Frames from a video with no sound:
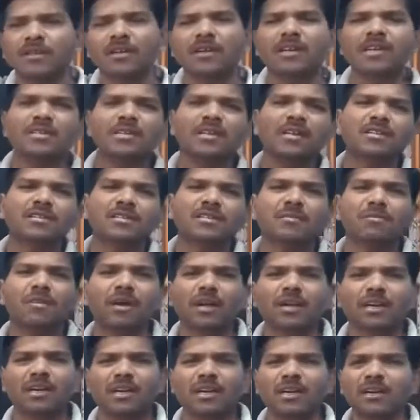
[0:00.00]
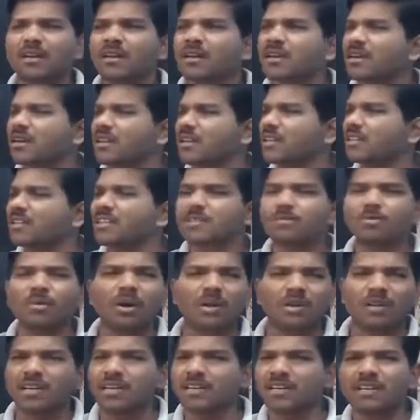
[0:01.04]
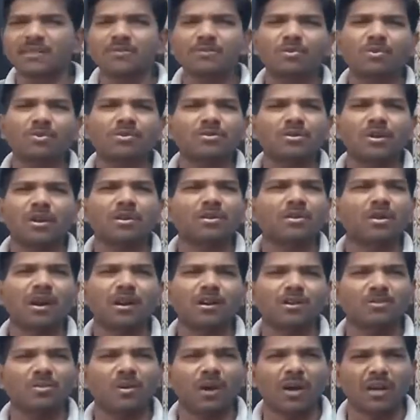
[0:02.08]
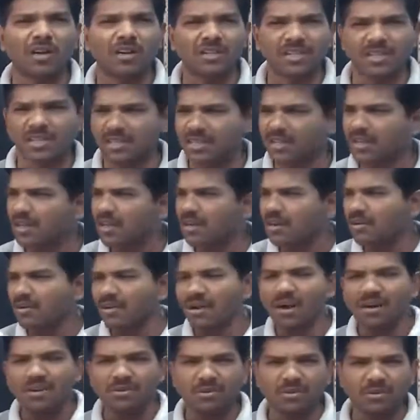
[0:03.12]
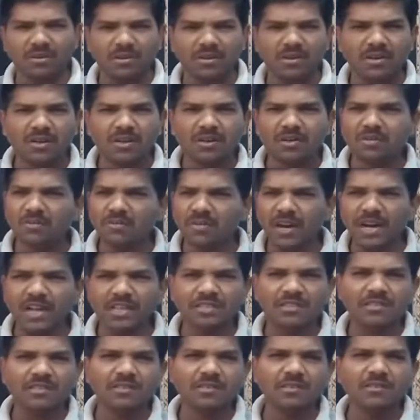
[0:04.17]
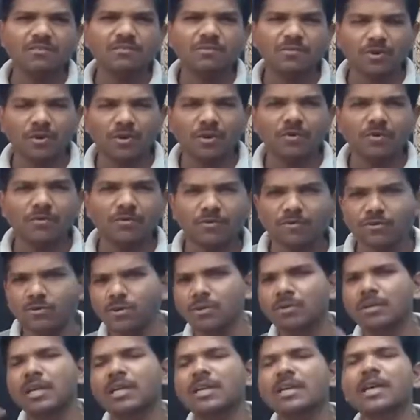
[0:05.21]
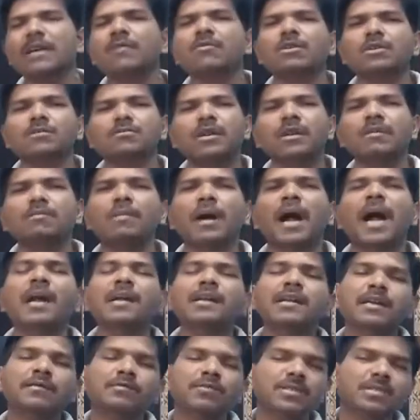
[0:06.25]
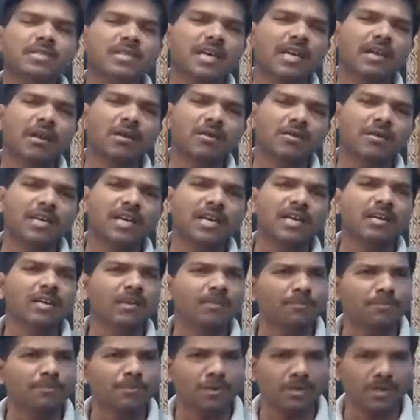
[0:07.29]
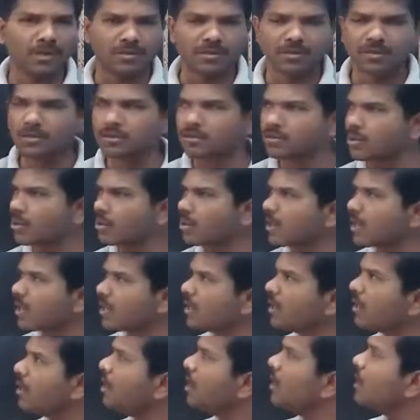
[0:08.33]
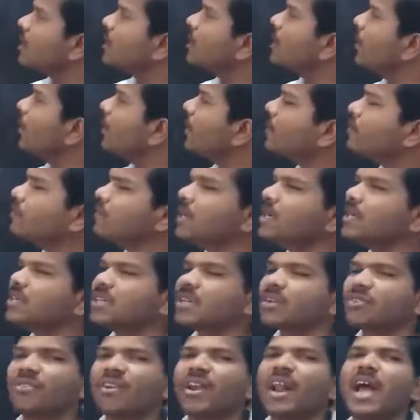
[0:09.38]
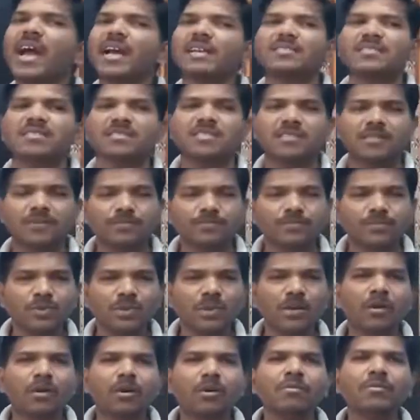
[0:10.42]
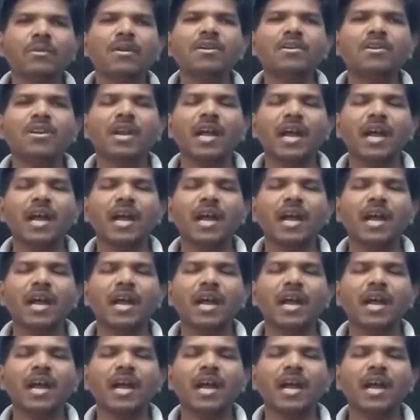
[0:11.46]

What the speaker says: international market, where these Indian goods are not quality, not good, waste. So that name was very bad name is there on the Indian products. So that government relaxed. Government